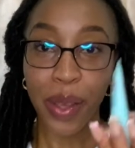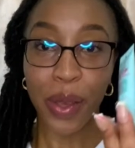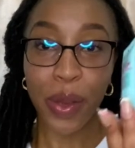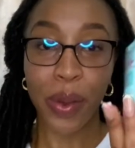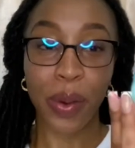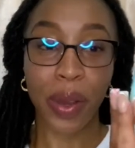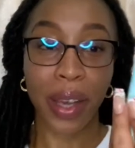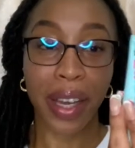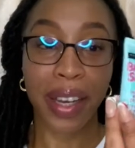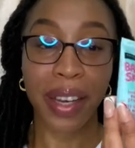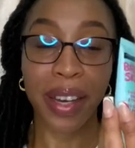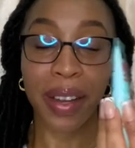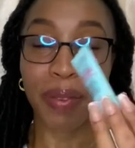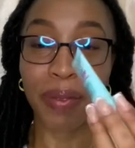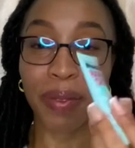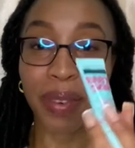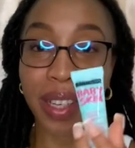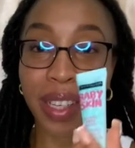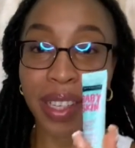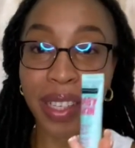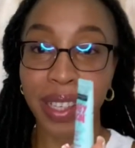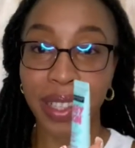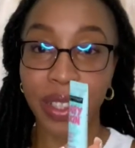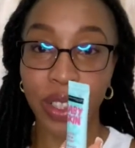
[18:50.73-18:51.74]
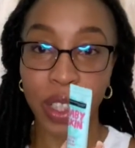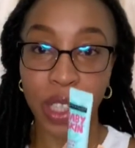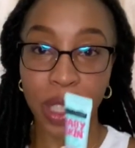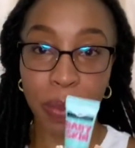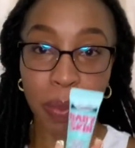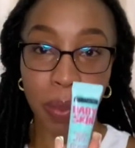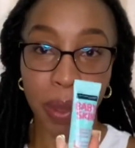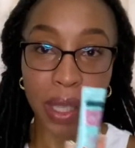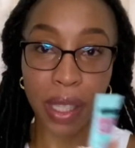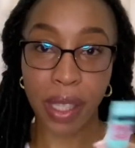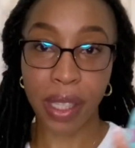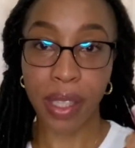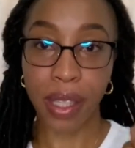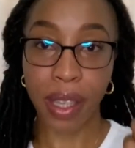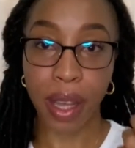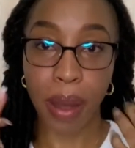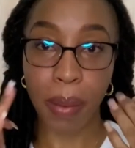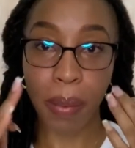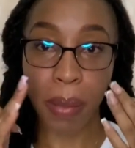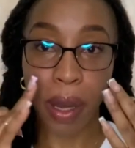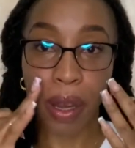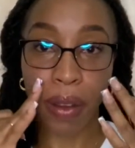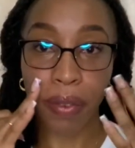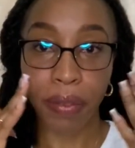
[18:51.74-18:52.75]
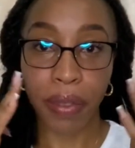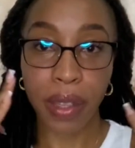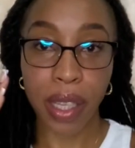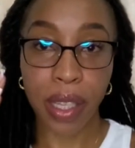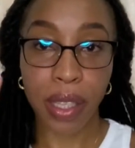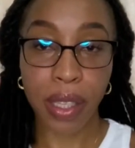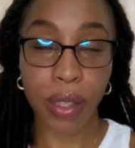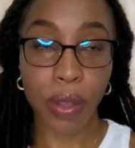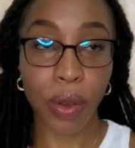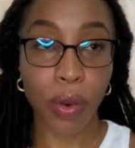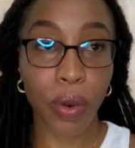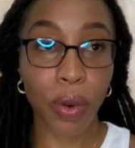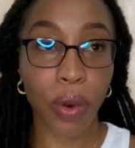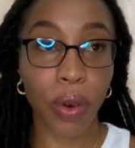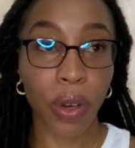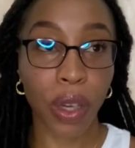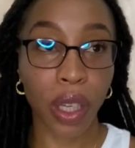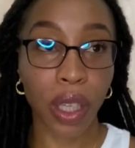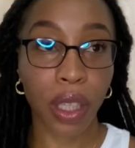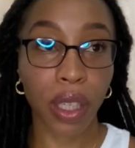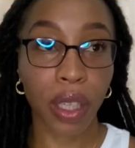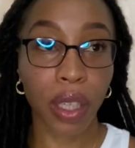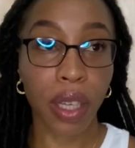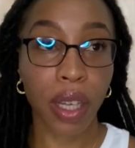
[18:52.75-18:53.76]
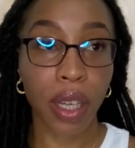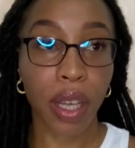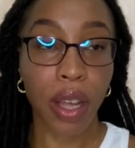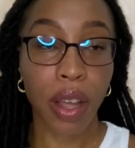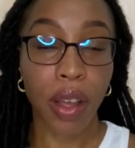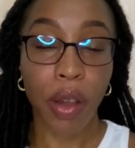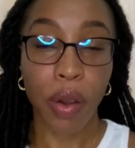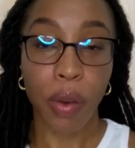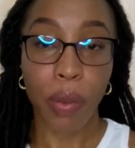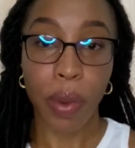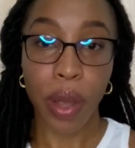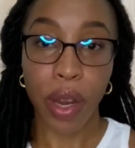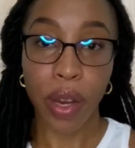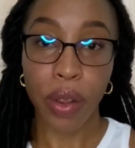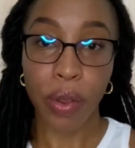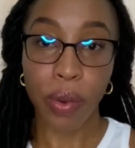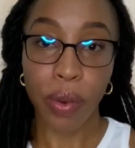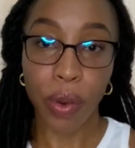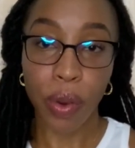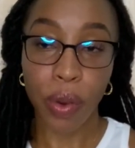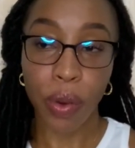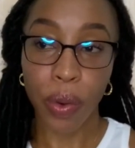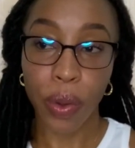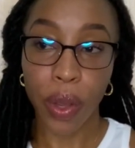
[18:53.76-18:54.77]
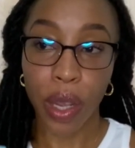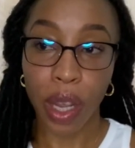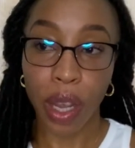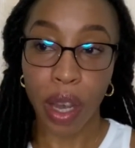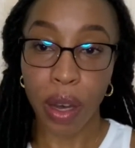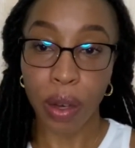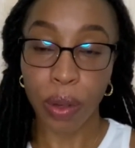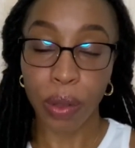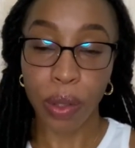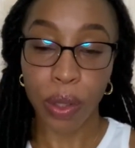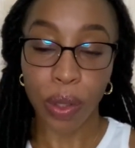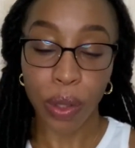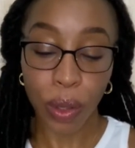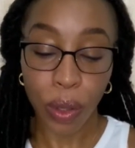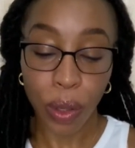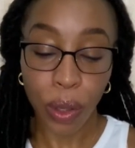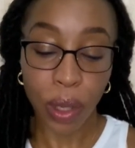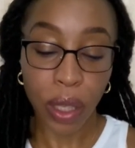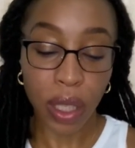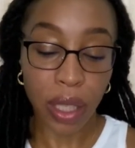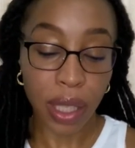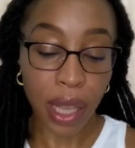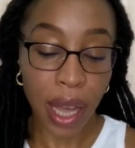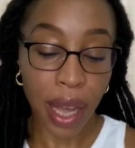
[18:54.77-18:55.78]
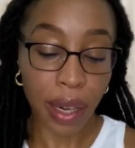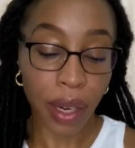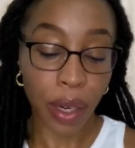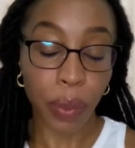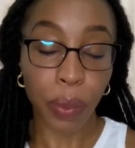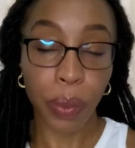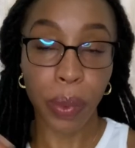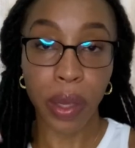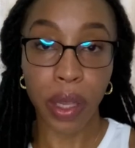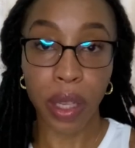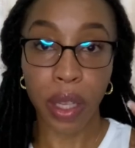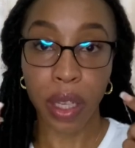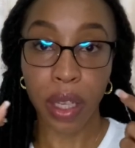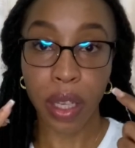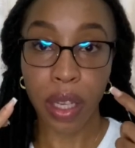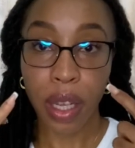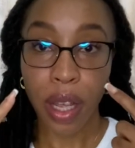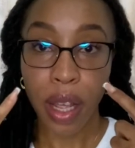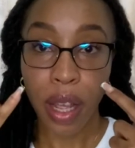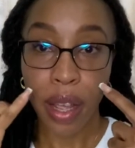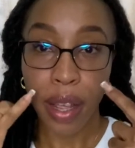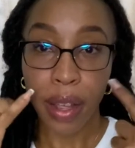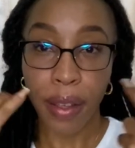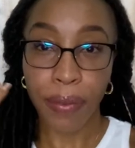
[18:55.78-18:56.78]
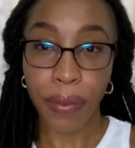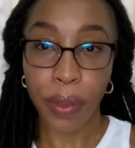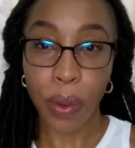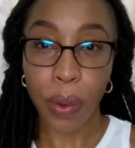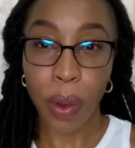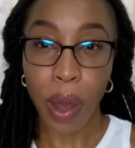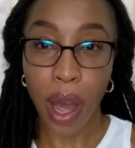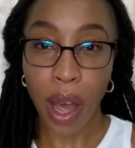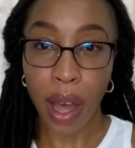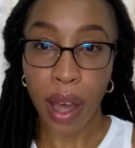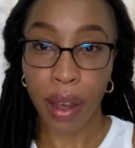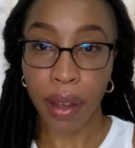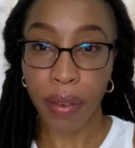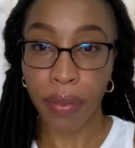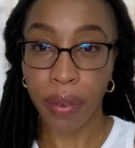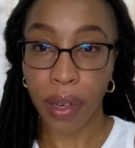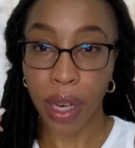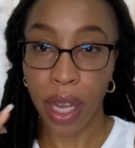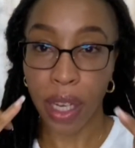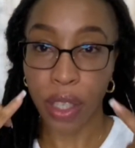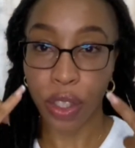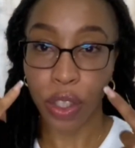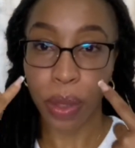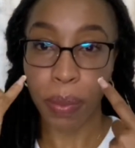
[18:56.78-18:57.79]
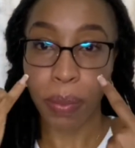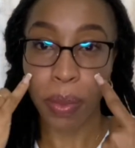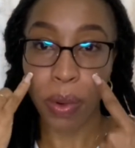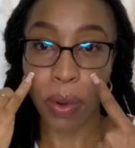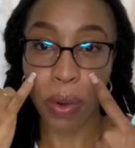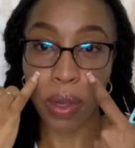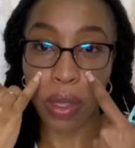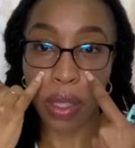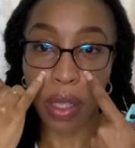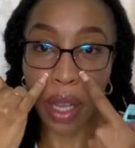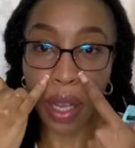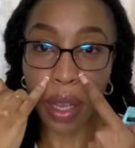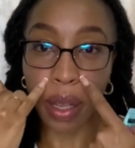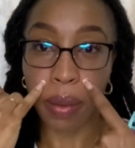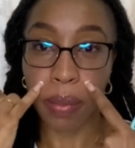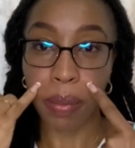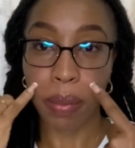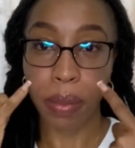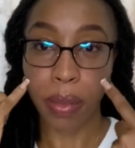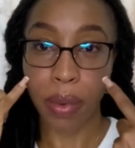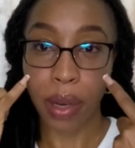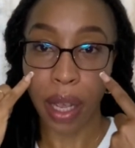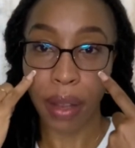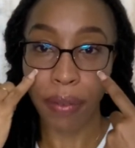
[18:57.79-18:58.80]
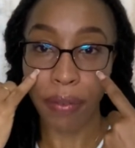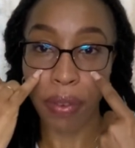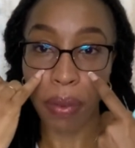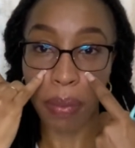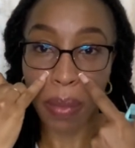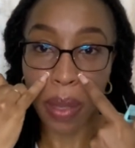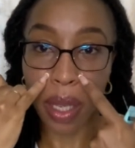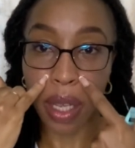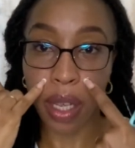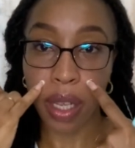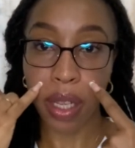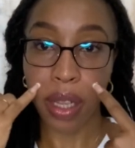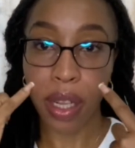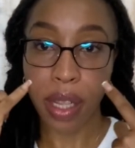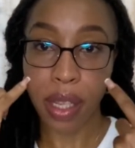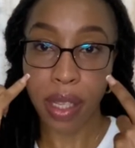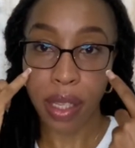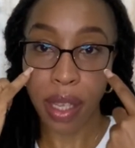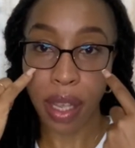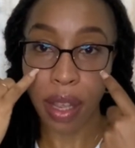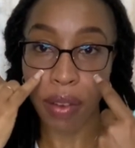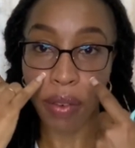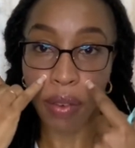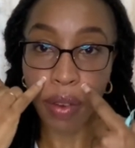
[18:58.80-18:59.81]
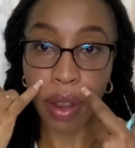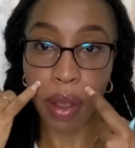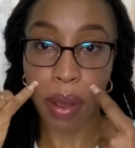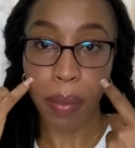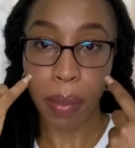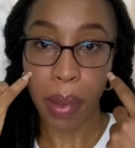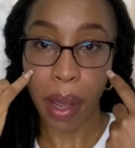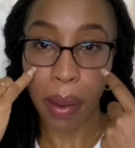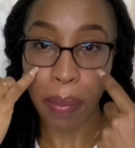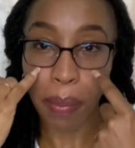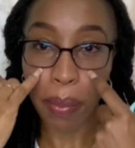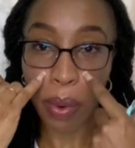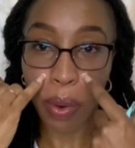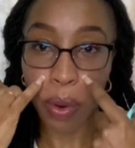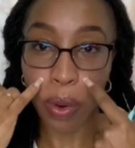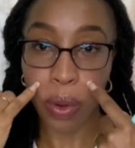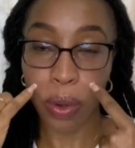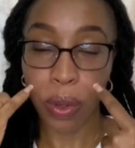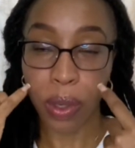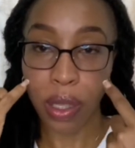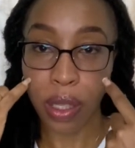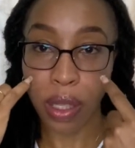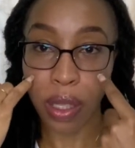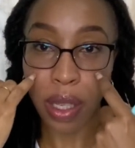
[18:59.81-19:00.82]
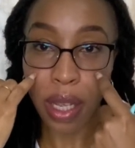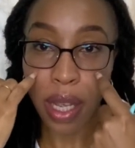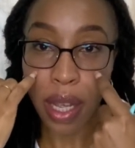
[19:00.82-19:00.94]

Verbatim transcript: you can definitely just put some of this on when you're going outdoors and it will if you have larger pores like a, um, like for me in this area my pores